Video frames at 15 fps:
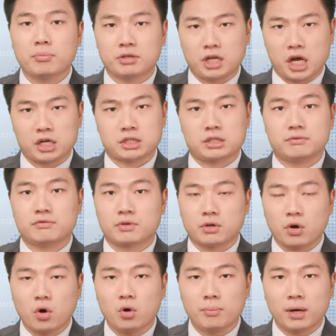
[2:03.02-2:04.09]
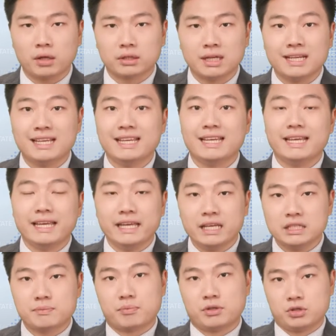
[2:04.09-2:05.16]
production for cobalt
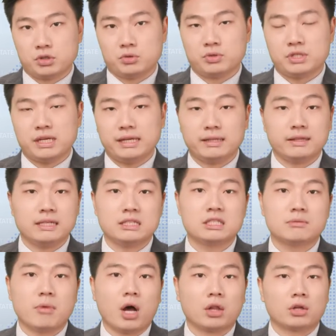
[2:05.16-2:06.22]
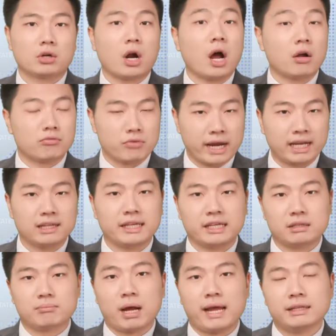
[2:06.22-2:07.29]
is produced in these smaller
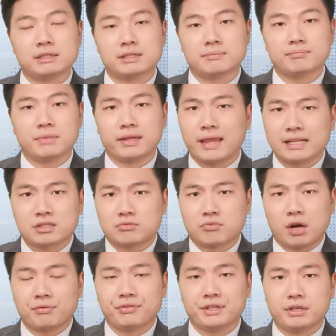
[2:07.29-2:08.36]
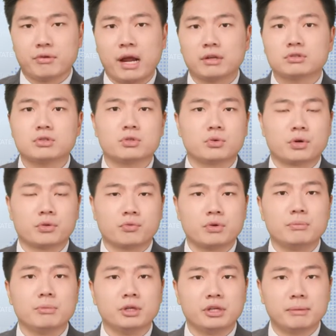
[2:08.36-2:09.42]
unregulated mines. And that's roughly around 2 or
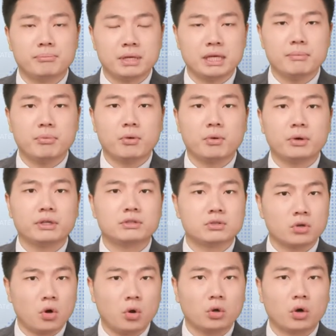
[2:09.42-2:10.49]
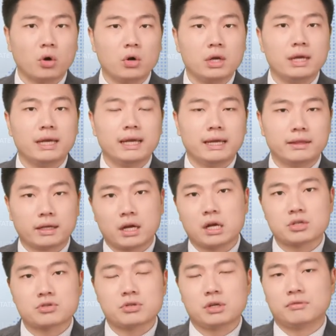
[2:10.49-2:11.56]
3 million people in total in the
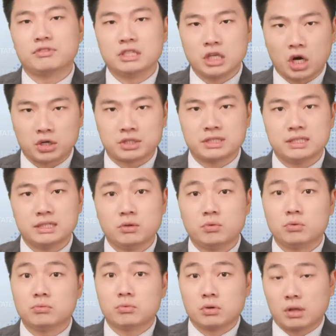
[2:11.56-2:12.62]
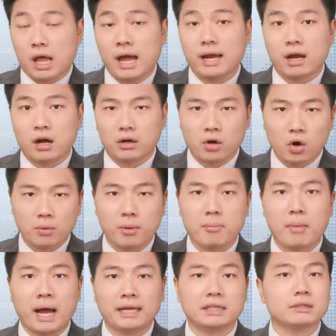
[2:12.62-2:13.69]
country of DRC who rely on cobalt
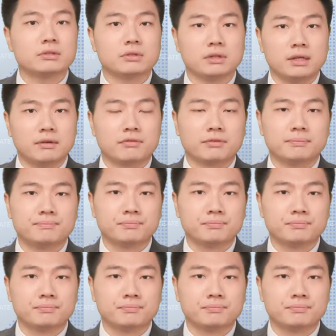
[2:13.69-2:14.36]
mining to live.